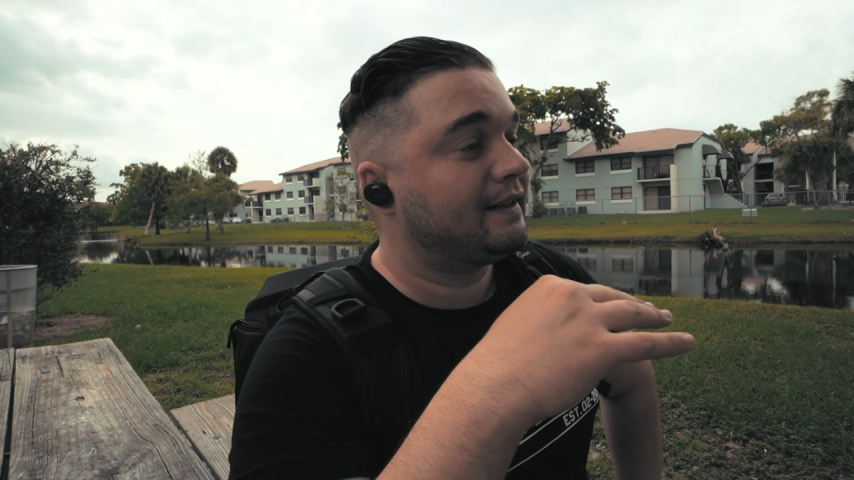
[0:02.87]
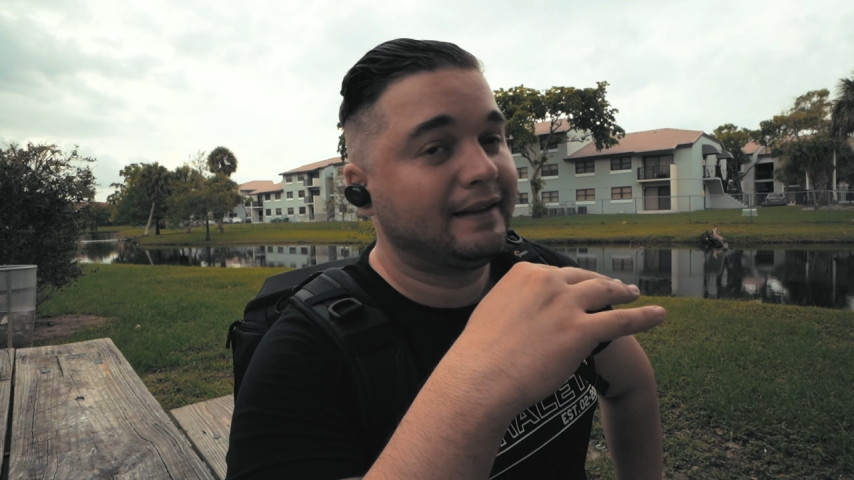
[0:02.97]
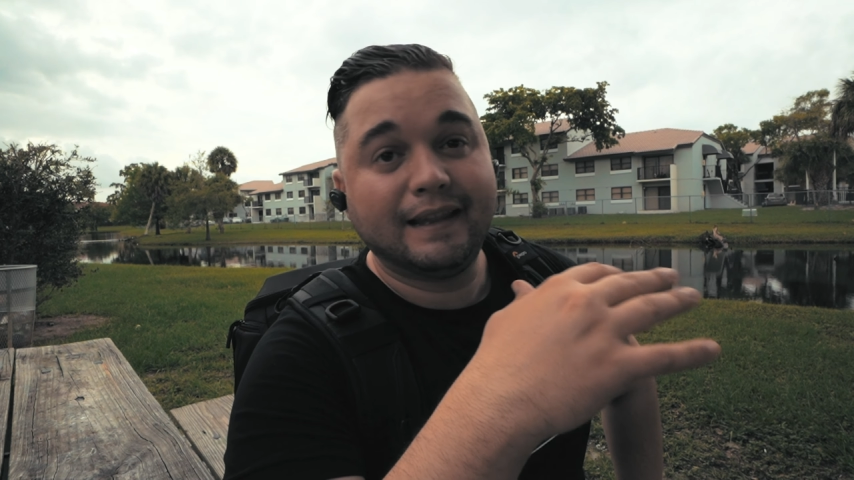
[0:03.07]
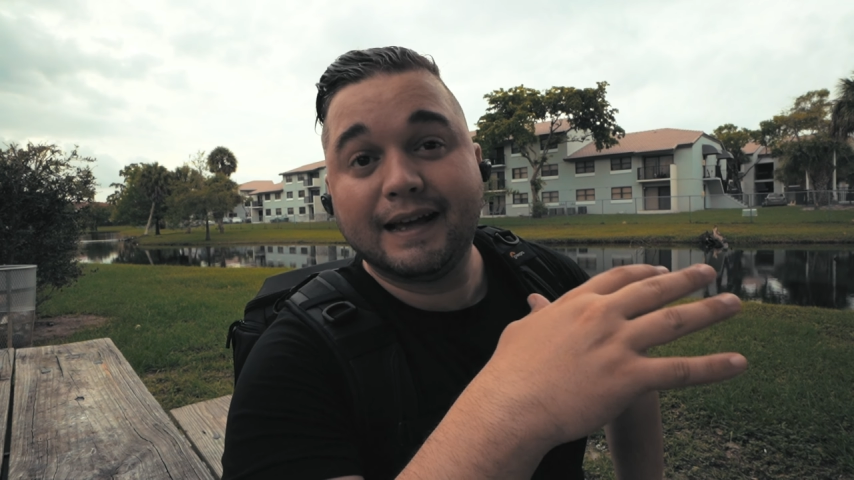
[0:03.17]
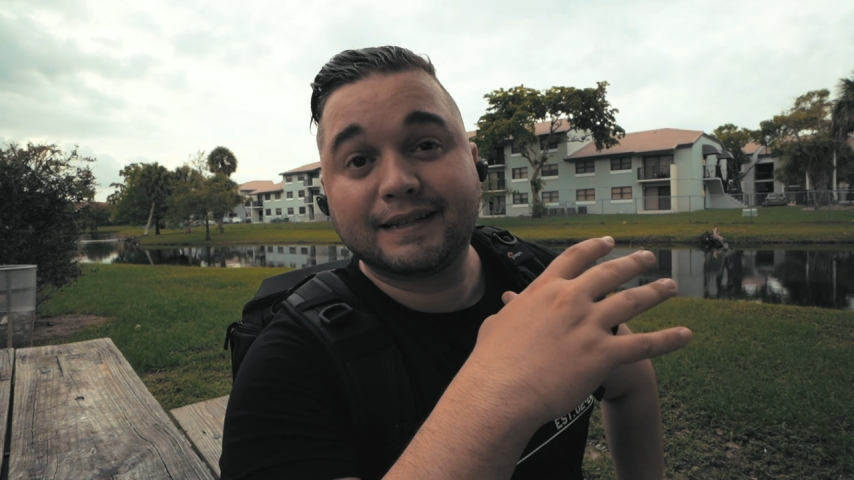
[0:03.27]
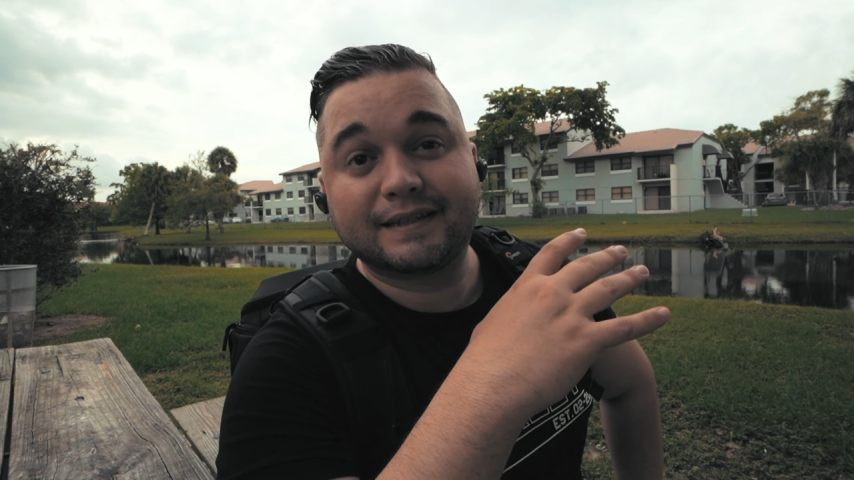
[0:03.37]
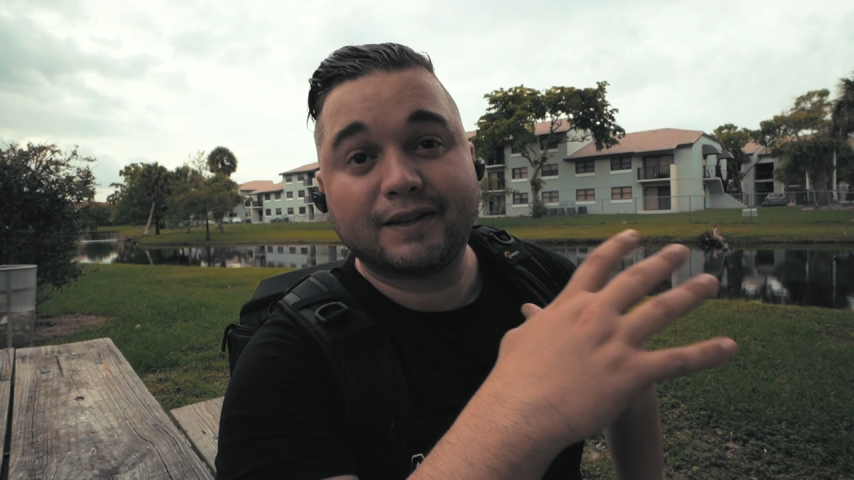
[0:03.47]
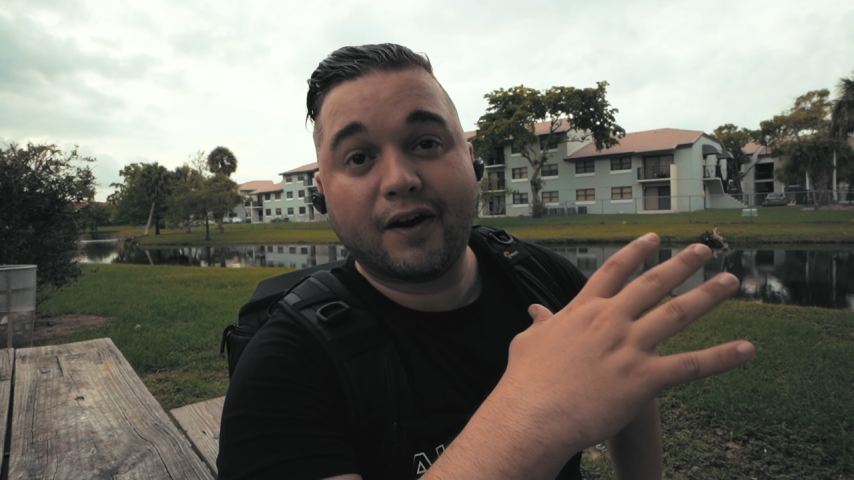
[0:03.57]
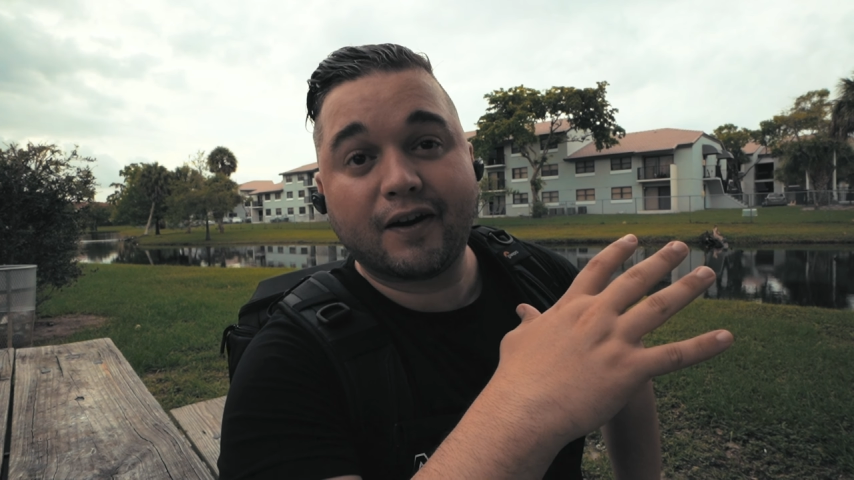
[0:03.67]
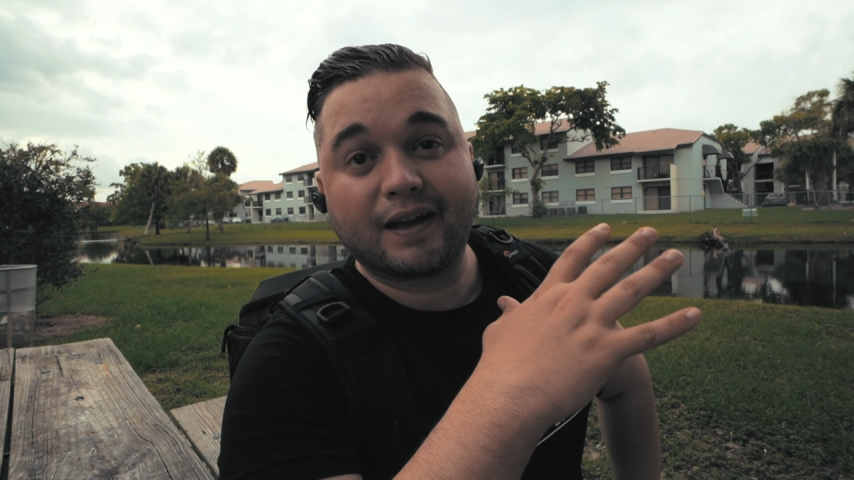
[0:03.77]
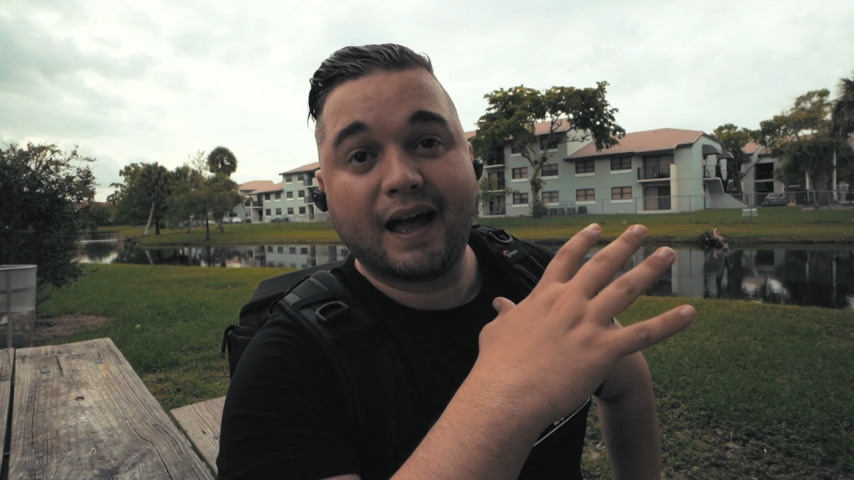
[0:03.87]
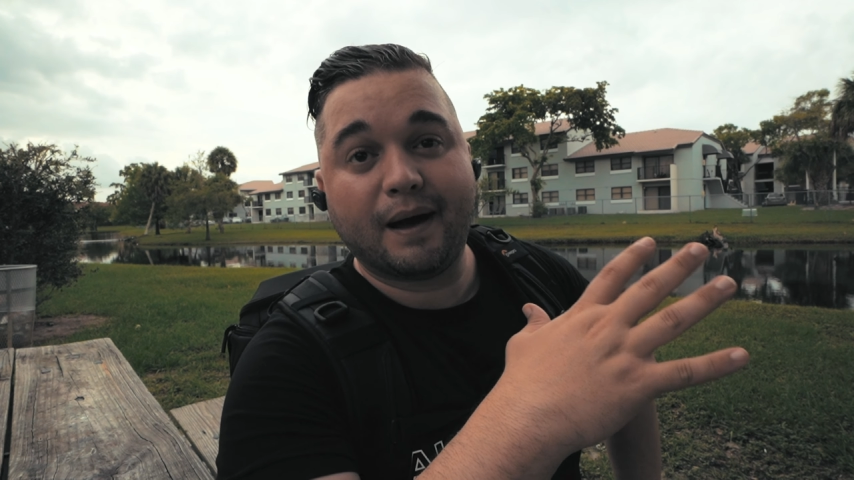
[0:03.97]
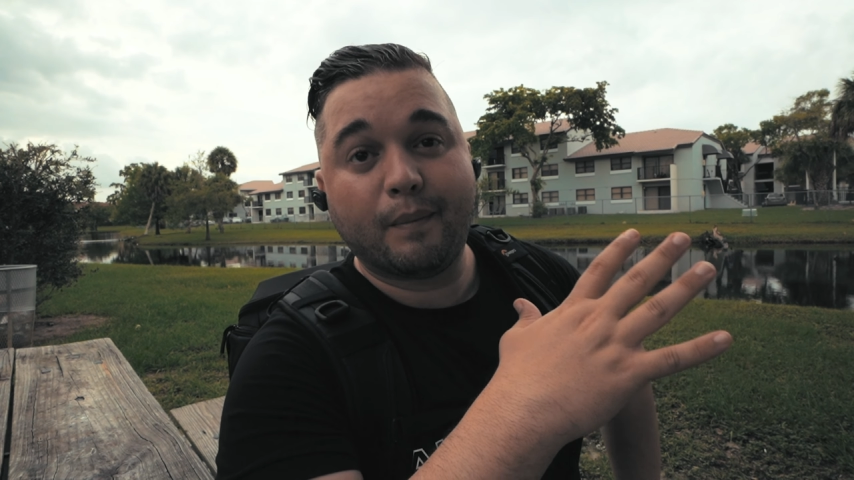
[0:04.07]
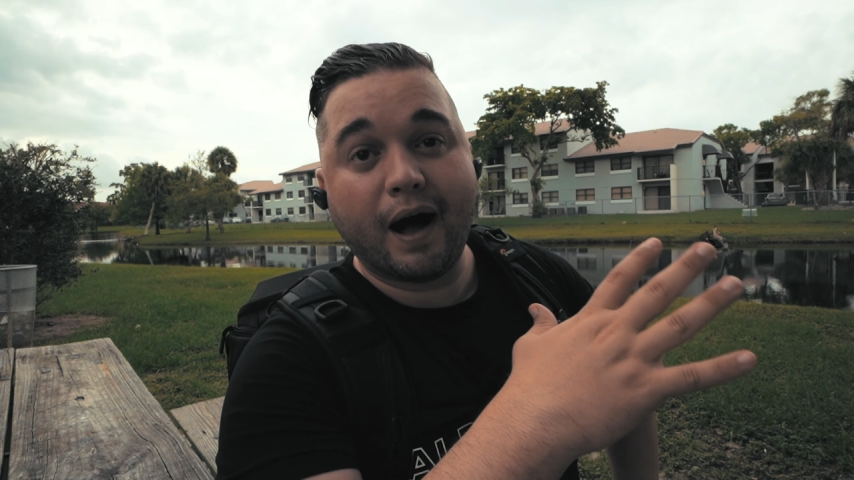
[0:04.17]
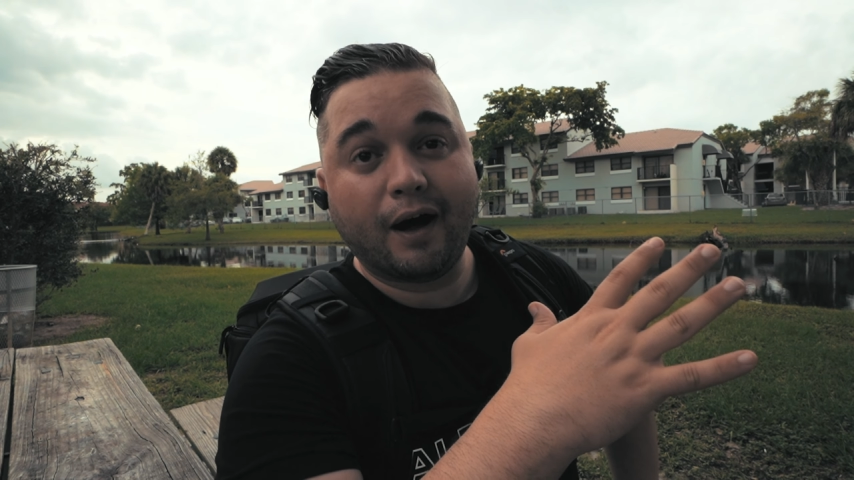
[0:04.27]
let's talk
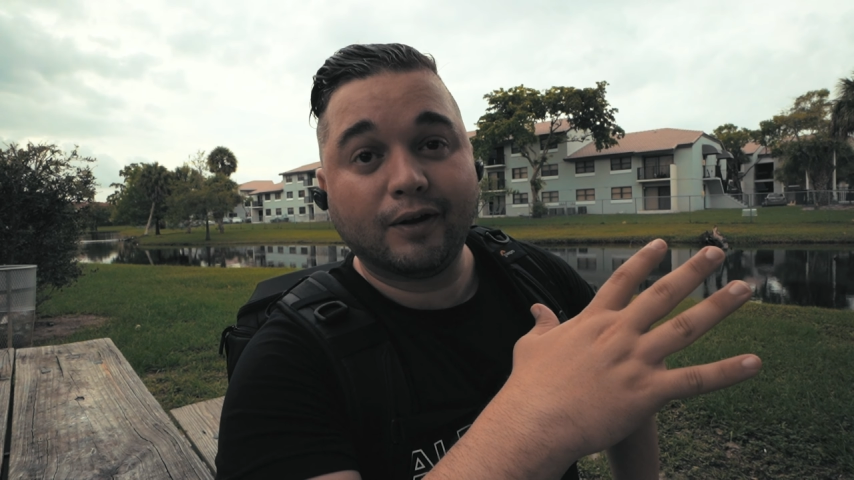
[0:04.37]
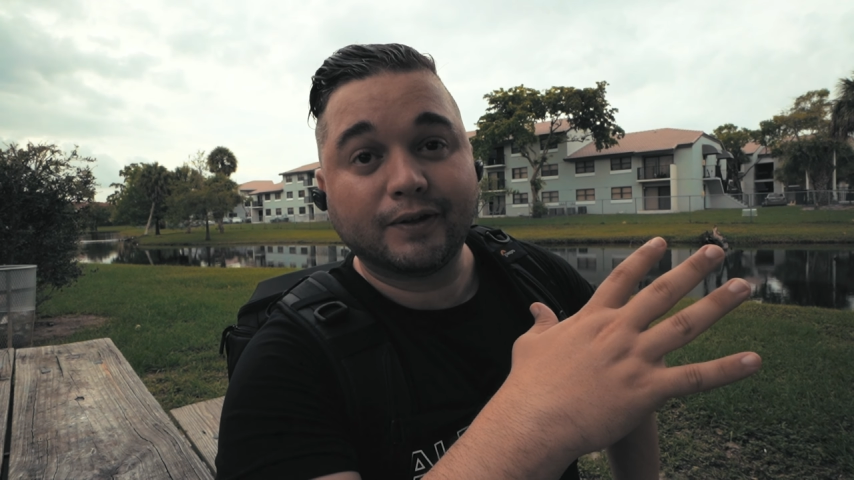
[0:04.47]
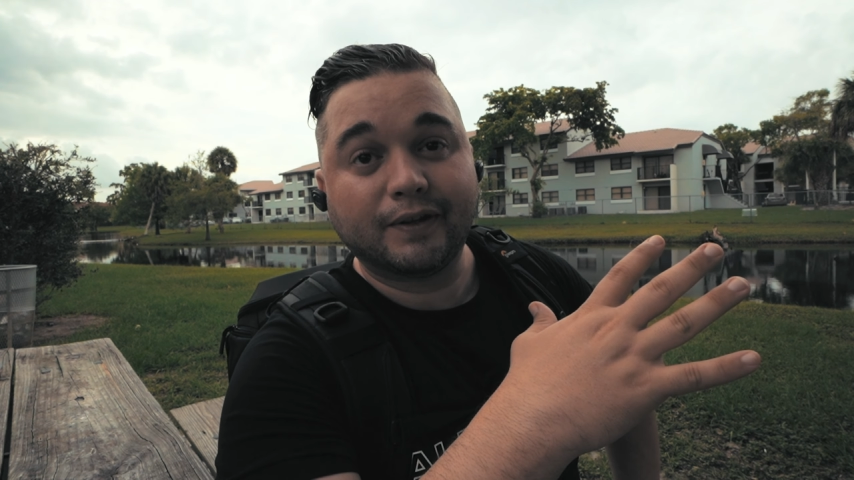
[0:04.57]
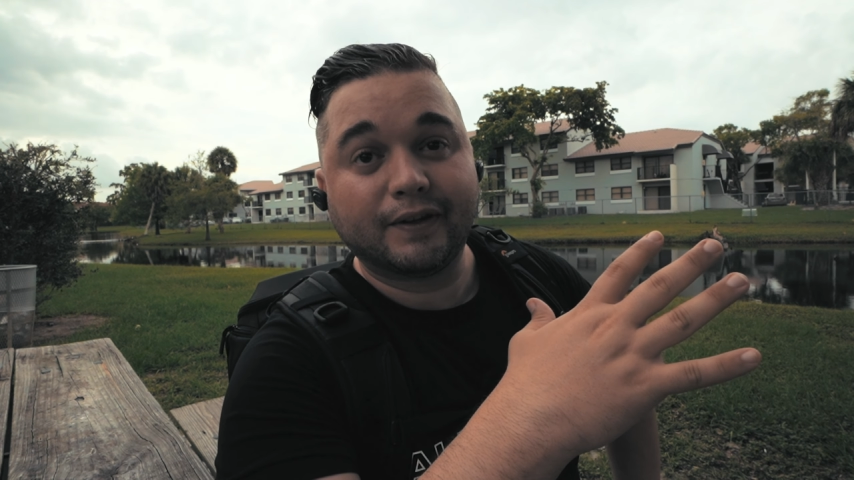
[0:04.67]
about